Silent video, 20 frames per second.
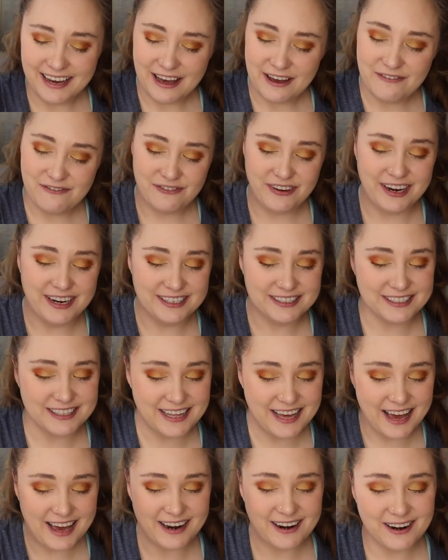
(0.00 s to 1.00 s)
I
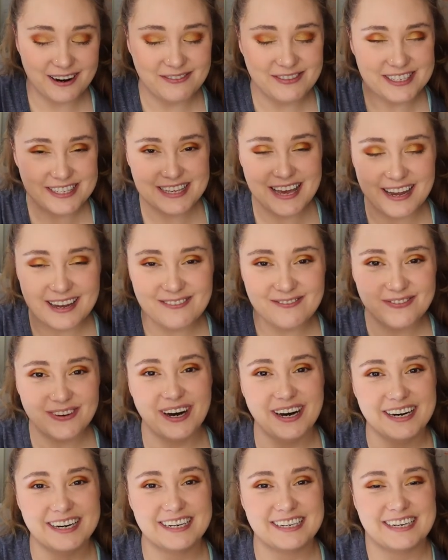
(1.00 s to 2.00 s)
finished the edit on my second
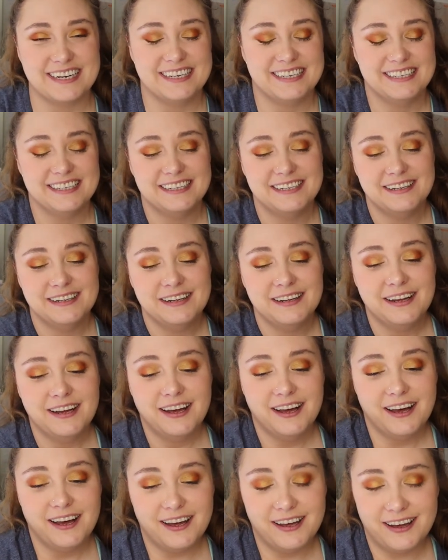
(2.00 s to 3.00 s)
book.
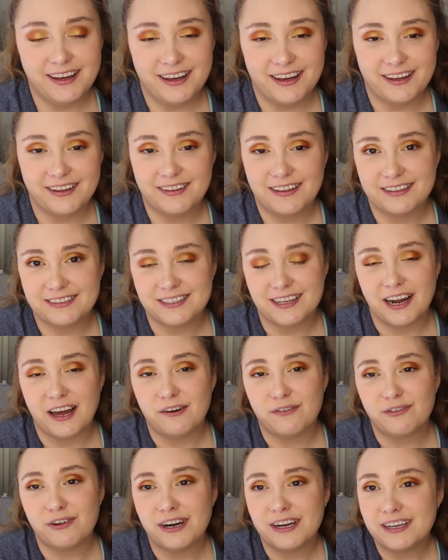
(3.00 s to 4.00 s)
Uh, that's
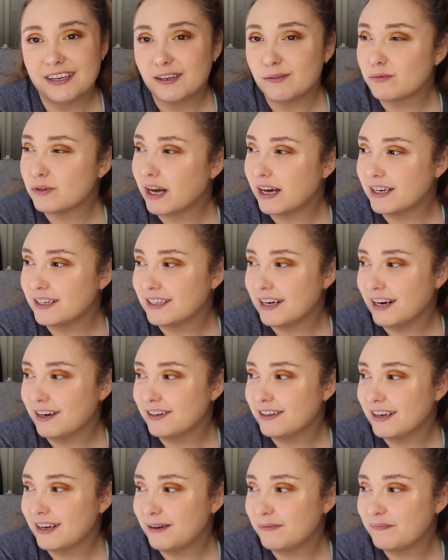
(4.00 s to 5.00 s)
enough, right? I'm kind of
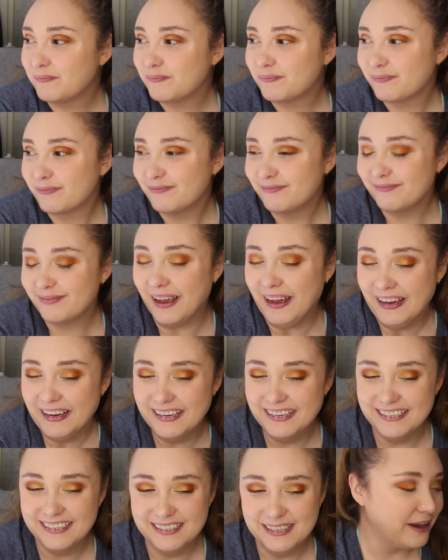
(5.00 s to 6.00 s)
tired now.
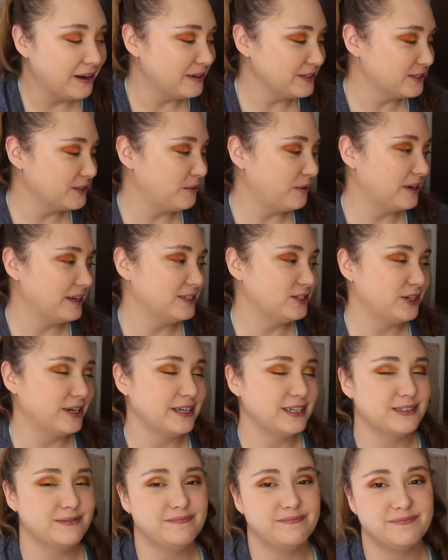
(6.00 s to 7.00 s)
I also want to
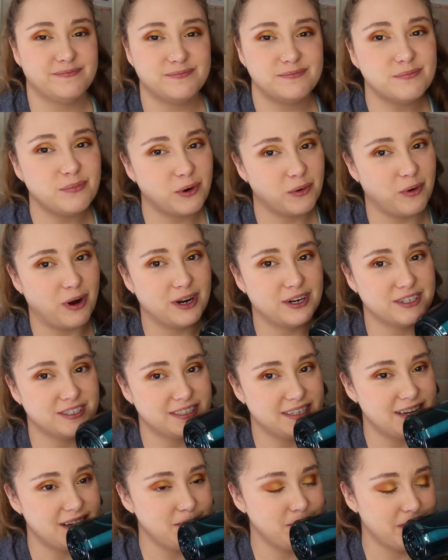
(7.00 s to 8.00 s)
drink more water
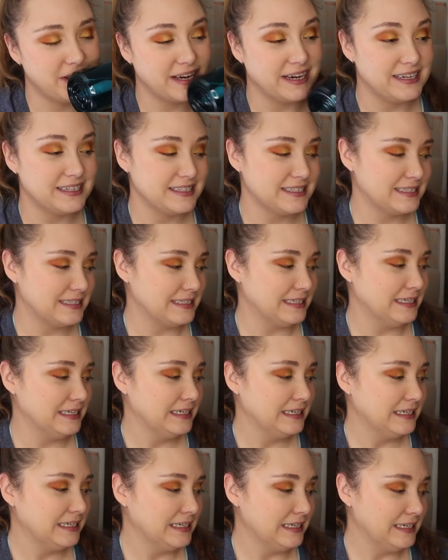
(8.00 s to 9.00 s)
today because
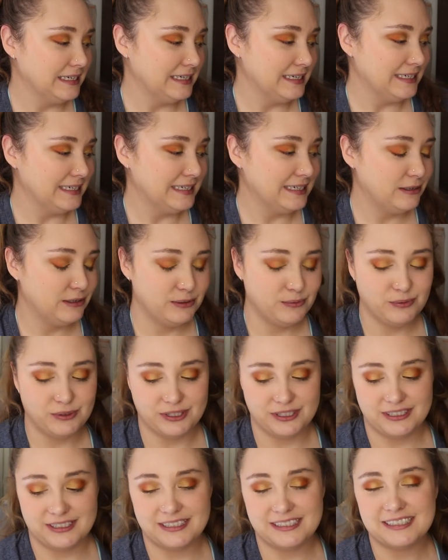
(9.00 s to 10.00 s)

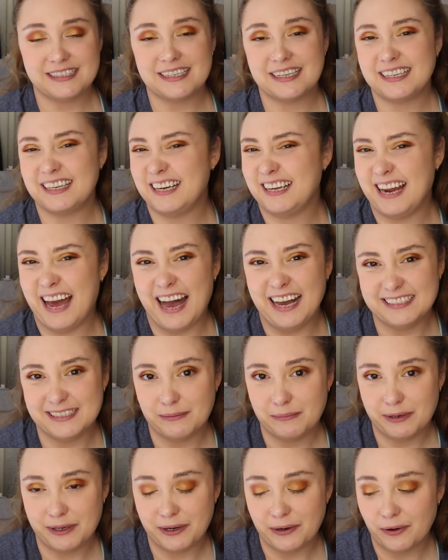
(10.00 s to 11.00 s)
where it
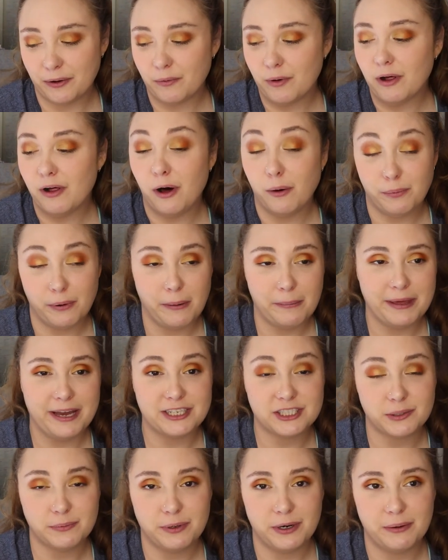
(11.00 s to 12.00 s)
hasn't been going well. I'll probably
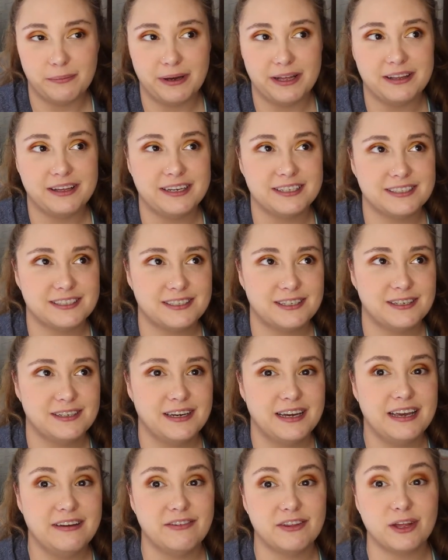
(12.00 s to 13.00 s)
actually put on my list,
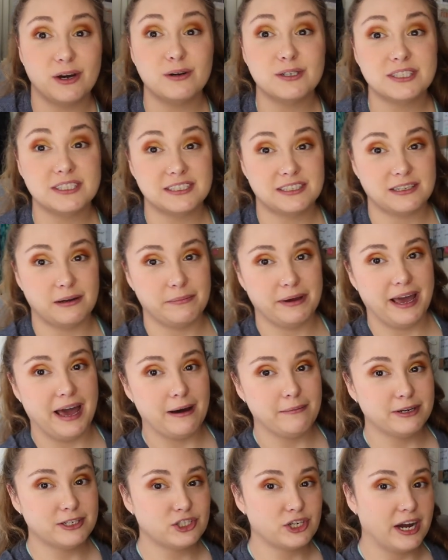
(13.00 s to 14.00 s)
even though it's it's on my
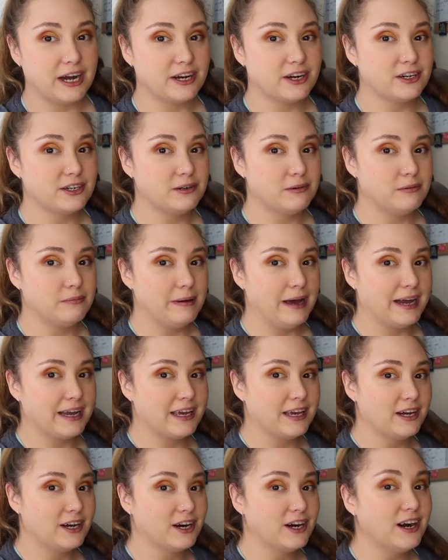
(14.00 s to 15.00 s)
habit tracker
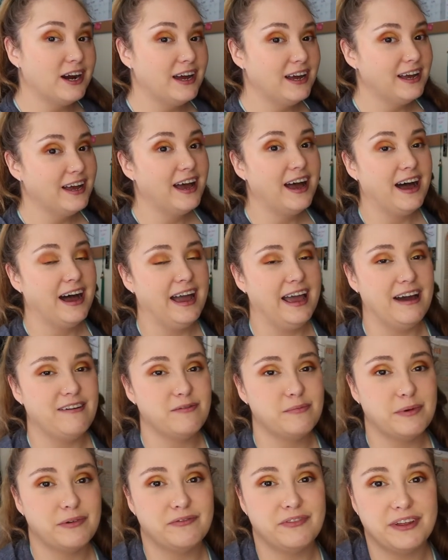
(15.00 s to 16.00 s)
back here. I
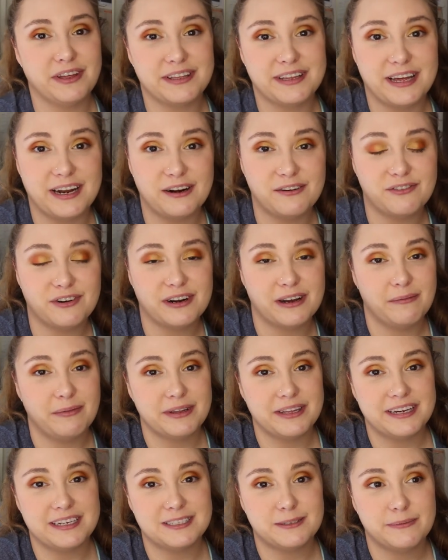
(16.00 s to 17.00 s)
haven't been filling that out for a
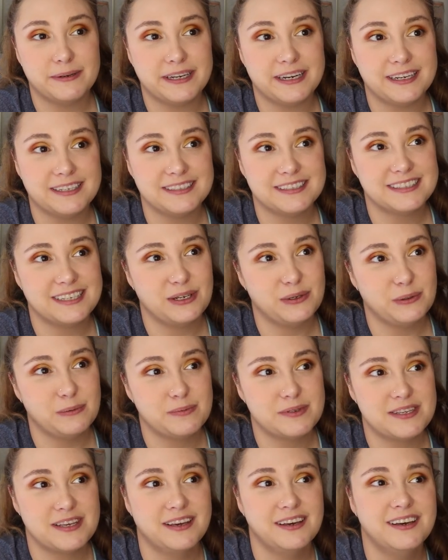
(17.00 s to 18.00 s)
couple days because
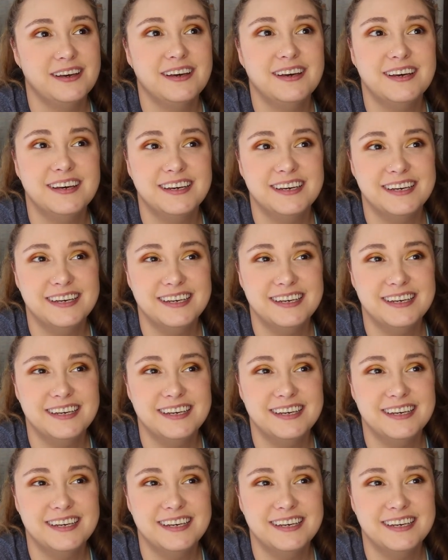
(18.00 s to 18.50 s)
oops.